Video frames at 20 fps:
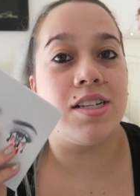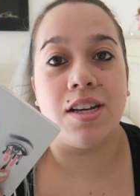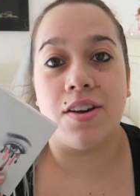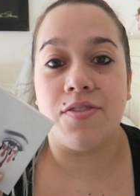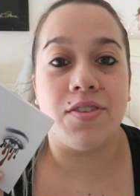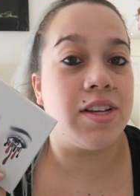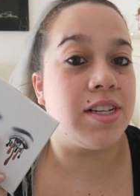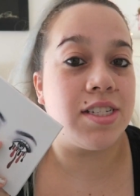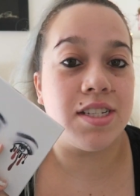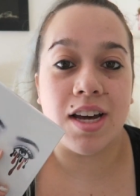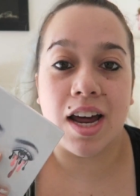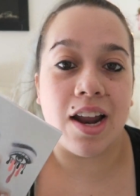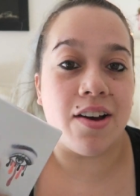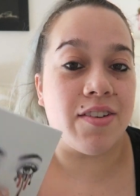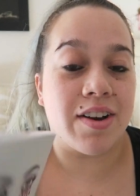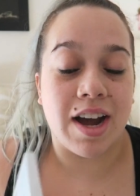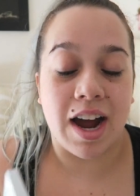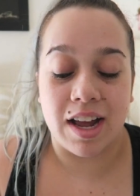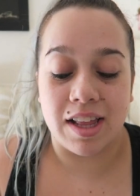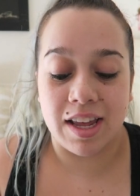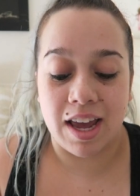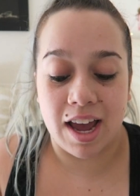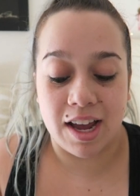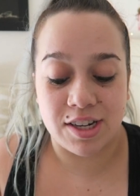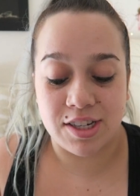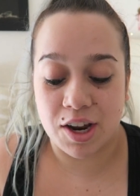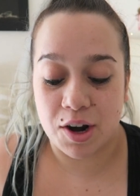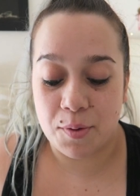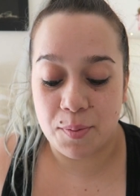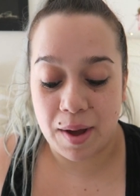I definitely did not have a Kylie
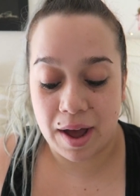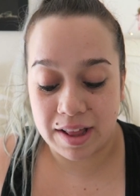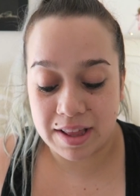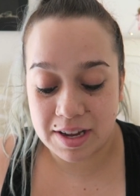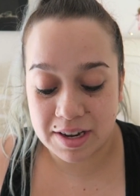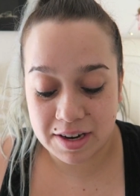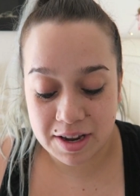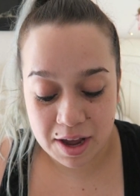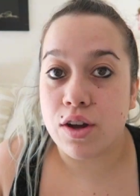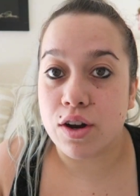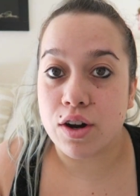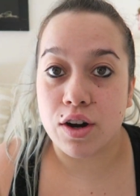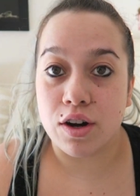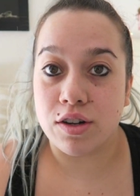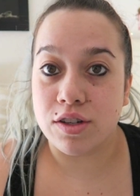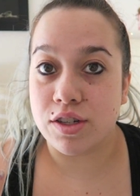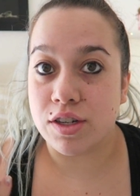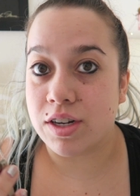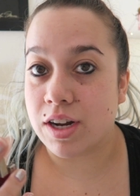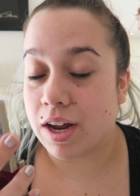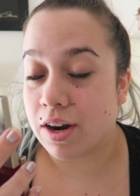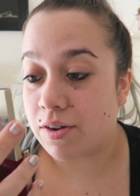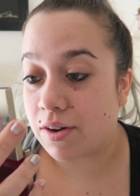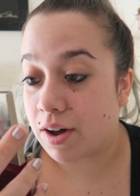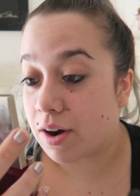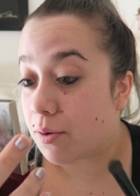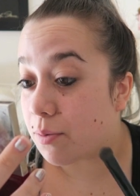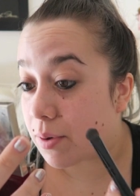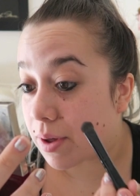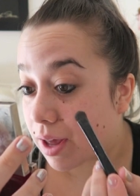eyeshadow palette. Your girl did not
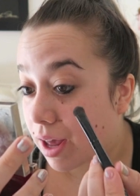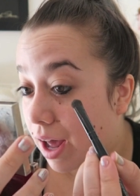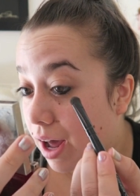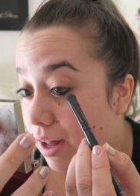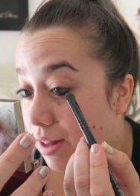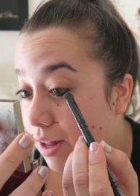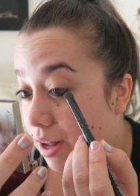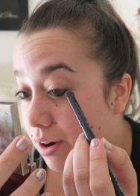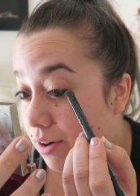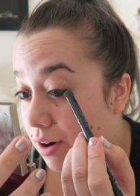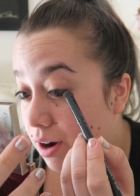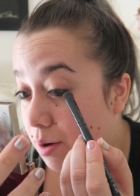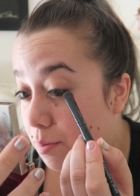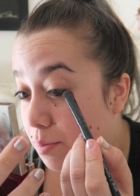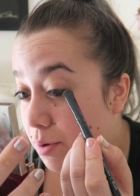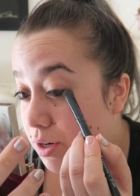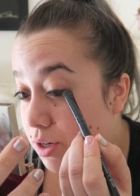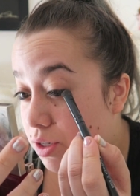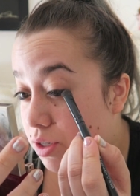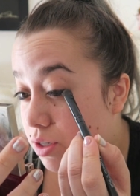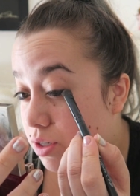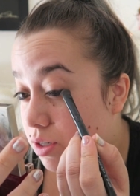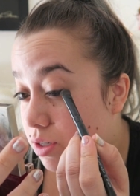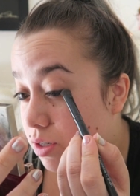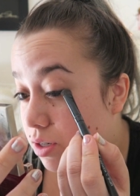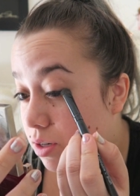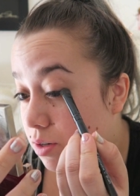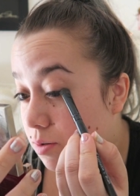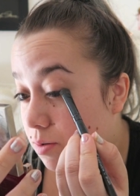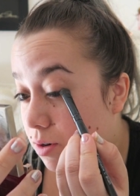know how to wing eyeliner out, but
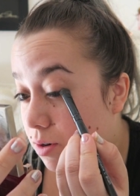she